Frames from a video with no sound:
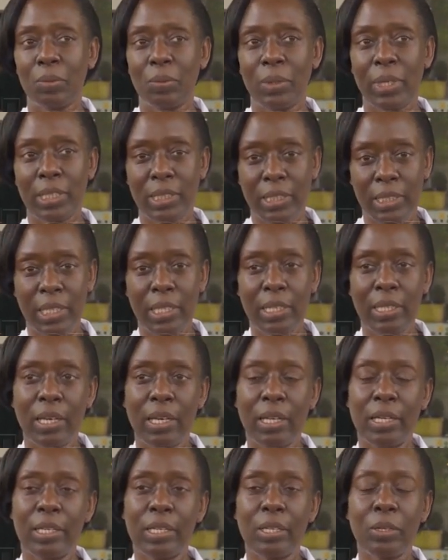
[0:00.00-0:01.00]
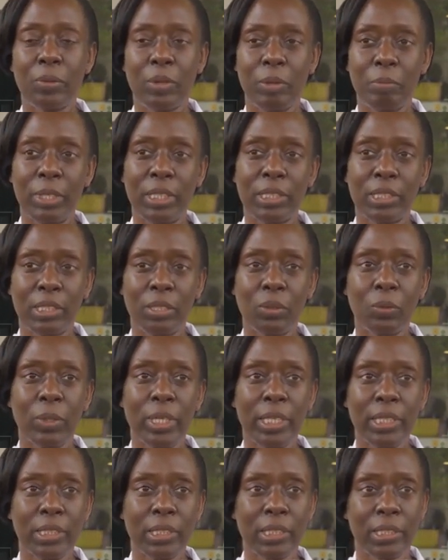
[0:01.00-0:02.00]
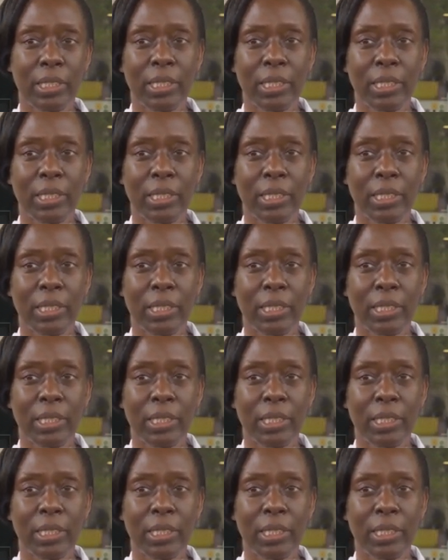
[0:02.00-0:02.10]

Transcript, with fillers: We are seeing an increment in wage.